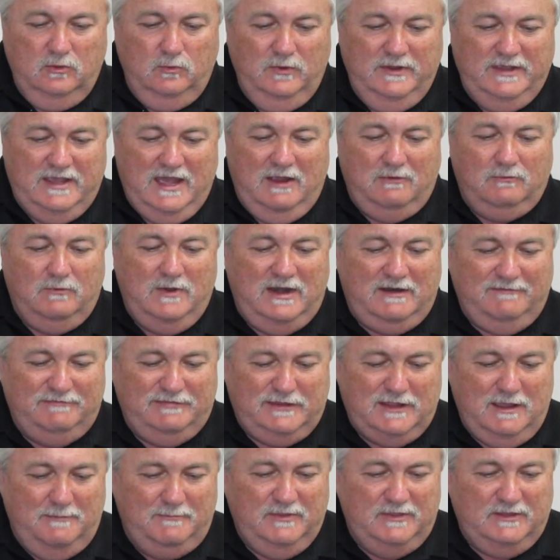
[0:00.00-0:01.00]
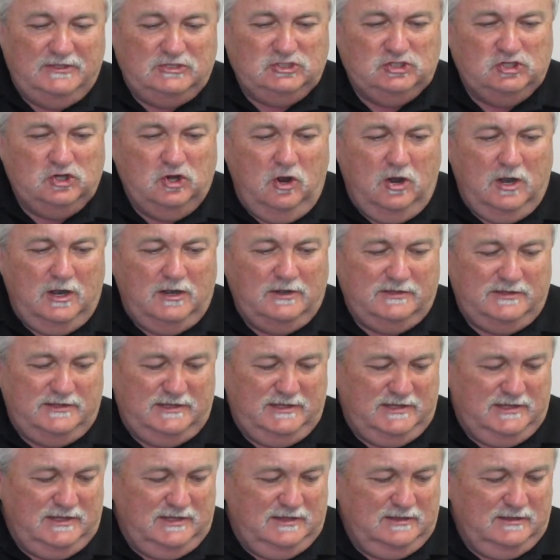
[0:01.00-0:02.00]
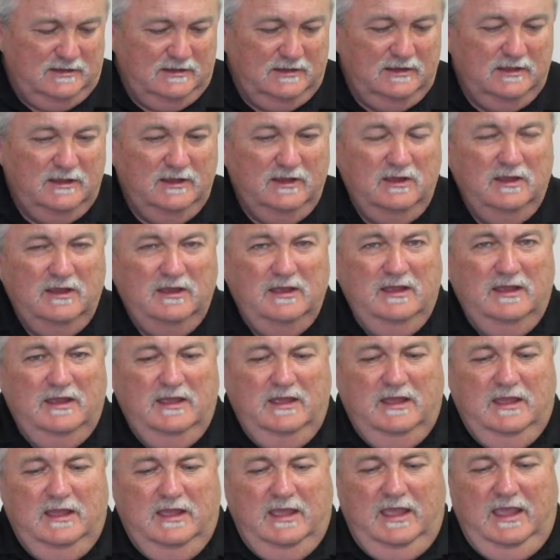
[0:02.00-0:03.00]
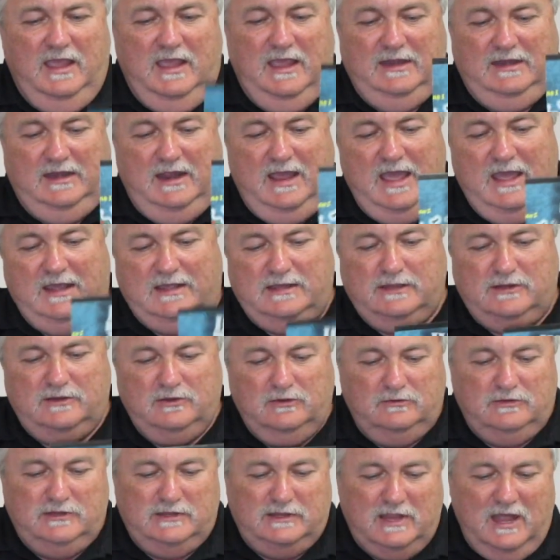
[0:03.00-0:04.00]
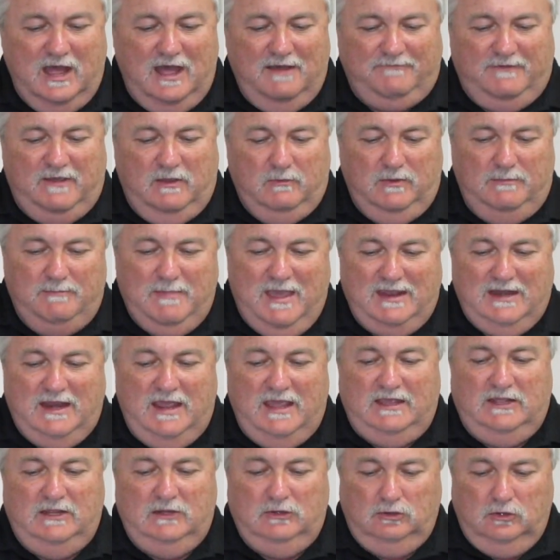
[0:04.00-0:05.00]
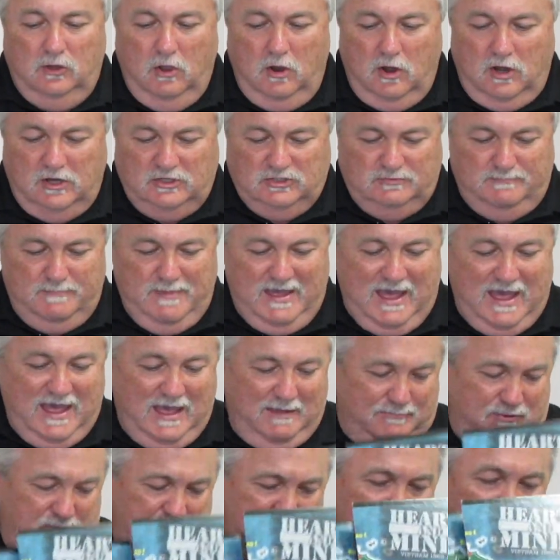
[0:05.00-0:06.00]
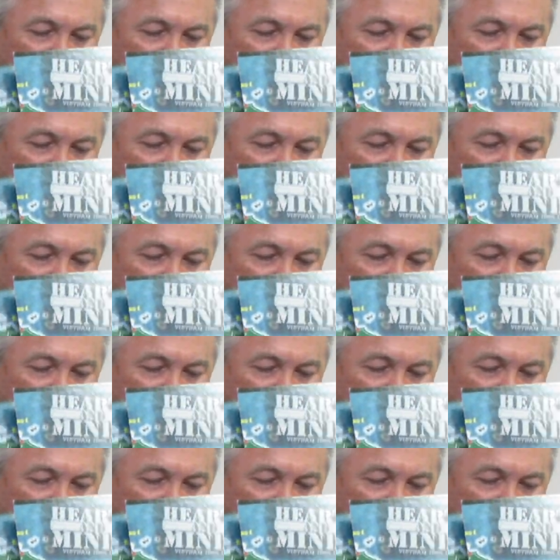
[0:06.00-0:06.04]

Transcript: we got rid of some of the charts and extra stuff, and we made a large map,